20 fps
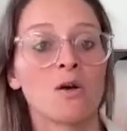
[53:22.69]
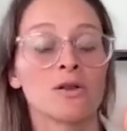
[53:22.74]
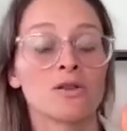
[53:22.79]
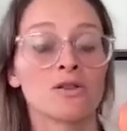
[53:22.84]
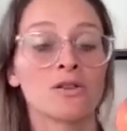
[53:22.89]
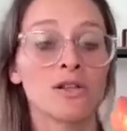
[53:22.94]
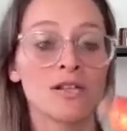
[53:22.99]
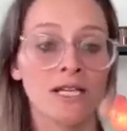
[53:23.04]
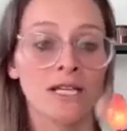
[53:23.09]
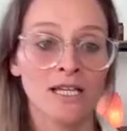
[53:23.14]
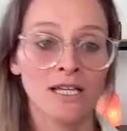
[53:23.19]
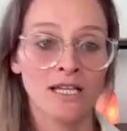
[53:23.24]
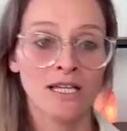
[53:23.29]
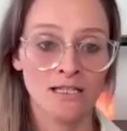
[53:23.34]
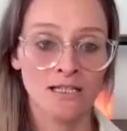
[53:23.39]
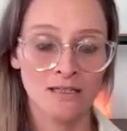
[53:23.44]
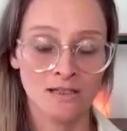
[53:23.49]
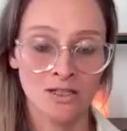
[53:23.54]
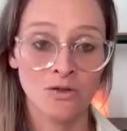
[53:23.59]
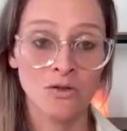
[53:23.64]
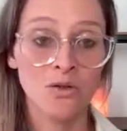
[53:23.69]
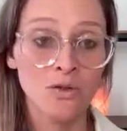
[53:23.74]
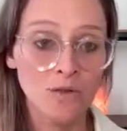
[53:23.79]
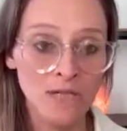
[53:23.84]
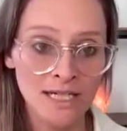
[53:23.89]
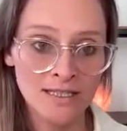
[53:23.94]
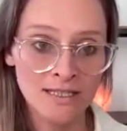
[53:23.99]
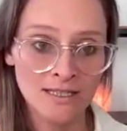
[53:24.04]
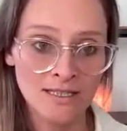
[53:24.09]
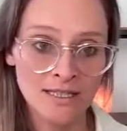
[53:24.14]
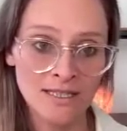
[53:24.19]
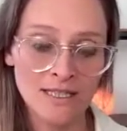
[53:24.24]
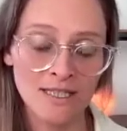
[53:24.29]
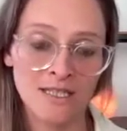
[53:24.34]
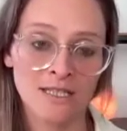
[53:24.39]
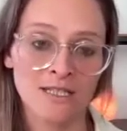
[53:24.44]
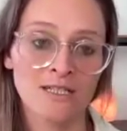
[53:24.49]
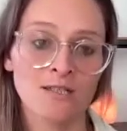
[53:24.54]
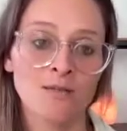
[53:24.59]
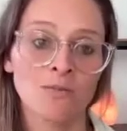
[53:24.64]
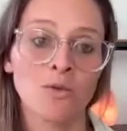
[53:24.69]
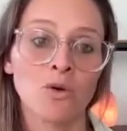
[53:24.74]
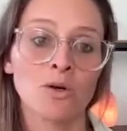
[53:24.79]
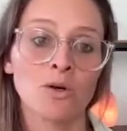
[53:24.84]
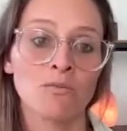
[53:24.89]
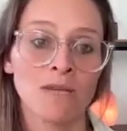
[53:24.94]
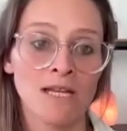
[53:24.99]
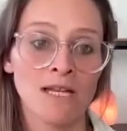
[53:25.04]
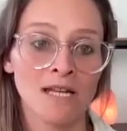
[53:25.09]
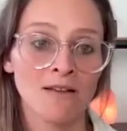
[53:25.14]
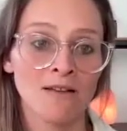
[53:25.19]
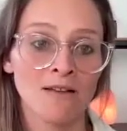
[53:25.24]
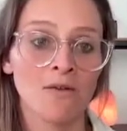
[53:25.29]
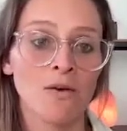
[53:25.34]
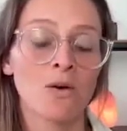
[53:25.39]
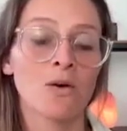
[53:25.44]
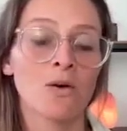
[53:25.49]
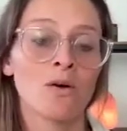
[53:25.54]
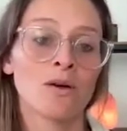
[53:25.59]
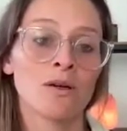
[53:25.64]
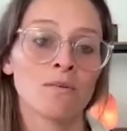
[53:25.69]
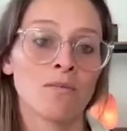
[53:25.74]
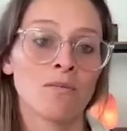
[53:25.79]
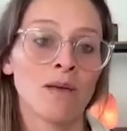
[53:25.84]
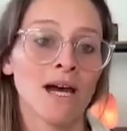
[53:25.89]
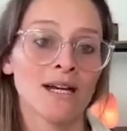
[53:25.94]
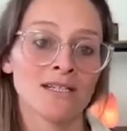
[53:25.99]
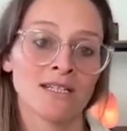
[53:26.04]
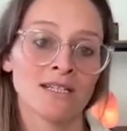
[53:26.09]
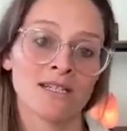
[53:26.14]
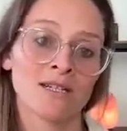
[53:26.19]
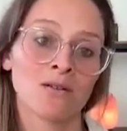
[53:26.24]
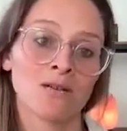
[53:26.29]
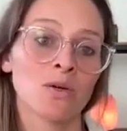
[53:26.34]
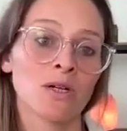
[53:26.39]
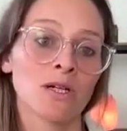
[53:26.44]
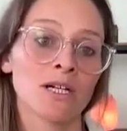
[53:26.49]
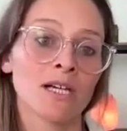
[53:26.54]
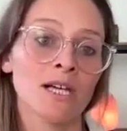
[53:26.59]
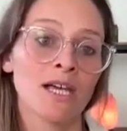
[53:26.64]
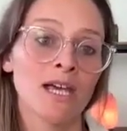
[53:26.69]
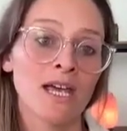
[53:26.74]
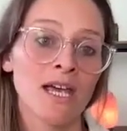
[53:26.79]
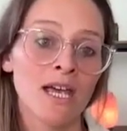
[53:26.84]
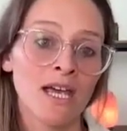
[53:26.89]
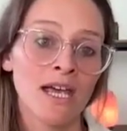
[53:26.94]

or looking to transition into more meaningful and passionate work.